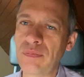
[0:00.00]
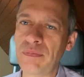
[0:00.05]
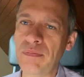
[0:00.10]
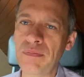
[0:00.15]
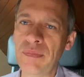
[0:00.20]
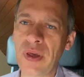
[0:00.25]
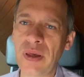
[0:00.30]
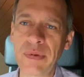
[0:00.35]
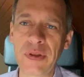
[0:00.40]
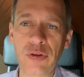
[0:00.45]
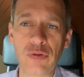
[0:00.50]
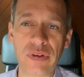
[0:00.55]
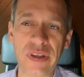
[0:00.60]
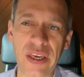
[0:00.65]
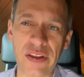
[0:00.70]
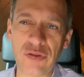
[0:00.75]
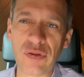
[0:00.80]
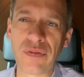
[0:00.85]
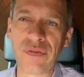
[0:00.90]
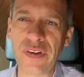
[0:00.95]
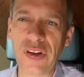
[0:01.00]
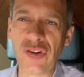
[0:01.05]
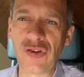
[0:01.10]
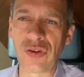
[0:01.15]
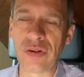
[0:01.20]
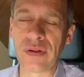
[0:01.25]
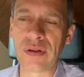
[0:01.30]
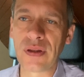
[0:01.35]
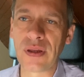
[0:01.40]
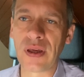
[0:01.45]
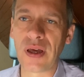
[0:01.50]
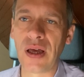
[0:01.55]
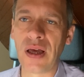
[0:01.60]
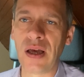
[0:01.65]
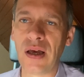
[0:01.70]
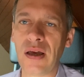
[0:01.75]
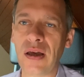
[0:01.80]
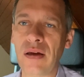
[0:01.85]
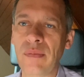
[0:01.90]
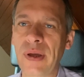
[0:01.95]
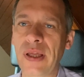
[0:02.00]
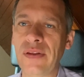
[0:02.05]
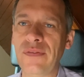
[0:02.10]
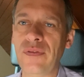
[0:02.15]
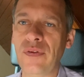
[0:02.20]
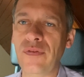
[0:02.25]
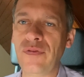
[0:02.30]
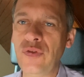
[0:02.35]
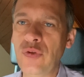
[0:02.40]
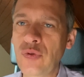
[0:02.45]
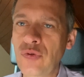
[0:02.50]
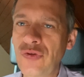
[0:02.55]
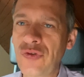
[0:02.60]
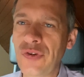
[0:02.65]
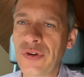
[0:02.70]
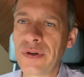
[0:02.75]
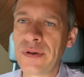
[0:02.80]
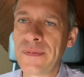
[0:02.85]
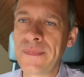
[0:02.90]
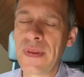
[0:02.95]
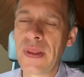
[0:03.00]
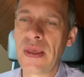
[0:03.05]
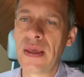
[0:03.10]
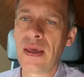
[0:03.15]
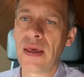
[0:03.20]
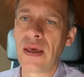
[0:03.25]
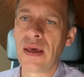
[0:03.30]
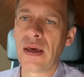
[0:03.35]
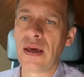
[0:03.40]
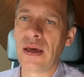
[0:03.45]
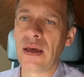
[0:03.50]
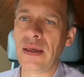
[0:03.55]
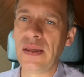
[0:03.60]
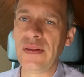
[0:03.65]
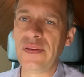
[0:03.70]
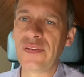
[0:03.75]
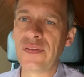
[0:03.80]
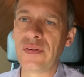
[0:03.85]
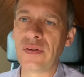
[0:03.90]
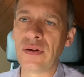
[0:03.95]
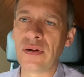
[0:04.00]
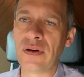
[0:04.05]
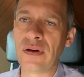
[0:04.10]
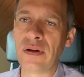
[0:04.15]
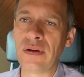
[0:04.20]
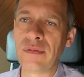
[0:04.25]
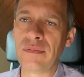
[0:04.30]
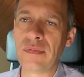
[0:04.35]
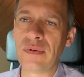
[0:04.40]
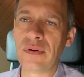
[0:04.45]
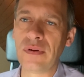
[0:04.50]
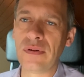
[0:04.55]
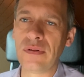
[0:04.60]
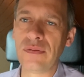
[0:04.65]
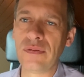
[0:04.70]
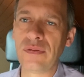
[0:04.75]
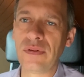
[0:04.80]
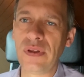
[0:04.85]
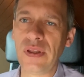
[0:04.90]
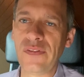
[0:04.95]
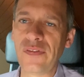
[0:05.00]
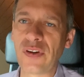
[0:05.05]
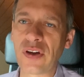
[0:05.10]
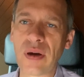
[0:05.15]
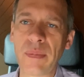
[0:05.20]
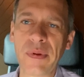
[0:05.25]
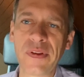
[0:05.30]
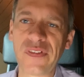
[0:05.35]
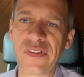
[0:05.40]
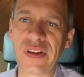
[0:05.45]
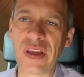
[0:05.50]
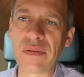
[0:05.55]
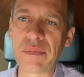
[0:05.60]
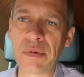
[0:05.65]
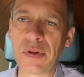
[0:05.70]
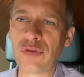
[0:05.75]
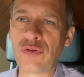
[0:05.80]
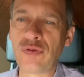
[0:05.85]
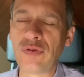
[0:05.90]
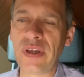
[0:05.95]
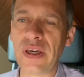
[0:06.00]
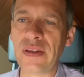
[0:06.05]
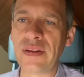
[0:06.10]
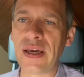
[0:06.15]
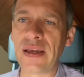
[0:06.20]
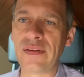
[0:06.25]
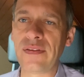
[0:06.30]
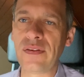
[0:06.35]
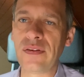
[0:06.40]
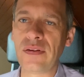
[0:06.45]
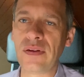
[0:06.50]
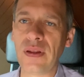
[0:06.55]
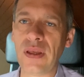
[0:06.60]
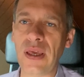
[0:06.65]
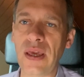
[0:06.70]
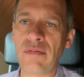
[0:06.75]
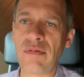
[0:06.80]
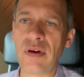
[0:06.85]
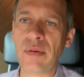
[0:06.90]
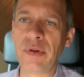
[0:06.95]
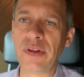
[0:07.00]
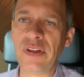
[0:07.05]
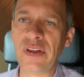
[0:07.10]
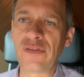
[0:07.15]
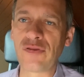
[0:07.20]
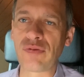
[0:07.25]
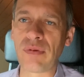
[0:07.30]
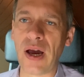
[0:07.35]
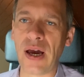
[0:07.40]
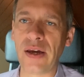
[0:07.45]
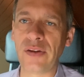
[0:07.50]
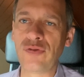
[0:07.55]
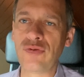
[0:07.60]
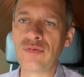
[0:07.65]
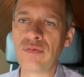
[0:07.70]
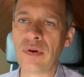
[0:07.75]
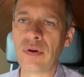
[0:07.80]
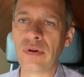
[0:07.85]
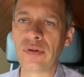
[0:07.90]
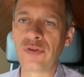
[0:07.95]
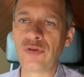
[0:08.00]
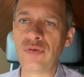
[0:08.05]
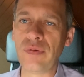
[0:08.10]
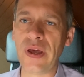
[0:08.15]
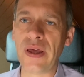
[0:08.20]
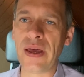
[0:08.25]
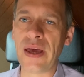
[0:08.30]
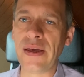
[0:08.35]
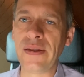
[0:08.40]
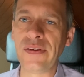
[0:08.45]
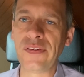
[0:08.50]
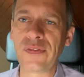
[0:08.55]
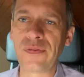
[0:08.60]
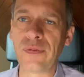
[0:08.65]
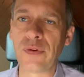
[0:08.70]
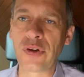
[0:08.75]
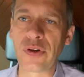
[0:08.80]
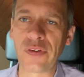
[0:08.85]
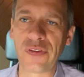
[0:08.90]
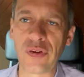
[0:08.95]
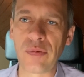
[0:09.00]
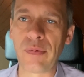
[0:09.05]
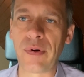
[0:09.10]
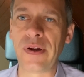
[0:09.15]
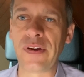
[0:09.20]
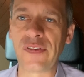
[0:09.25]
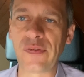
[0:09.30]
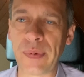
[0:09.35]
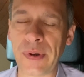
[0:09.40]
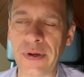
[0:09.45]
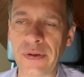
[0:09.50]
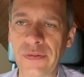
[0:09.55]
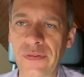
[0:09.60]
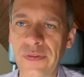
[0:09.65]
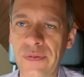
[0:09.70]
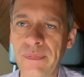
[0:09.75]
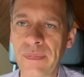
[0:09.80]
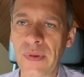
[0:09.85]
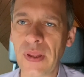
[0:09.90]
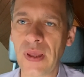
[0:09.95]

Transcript: Maybe to get your vision about the future, it's a common statement today that everybody tries to work to enhance the customer experience.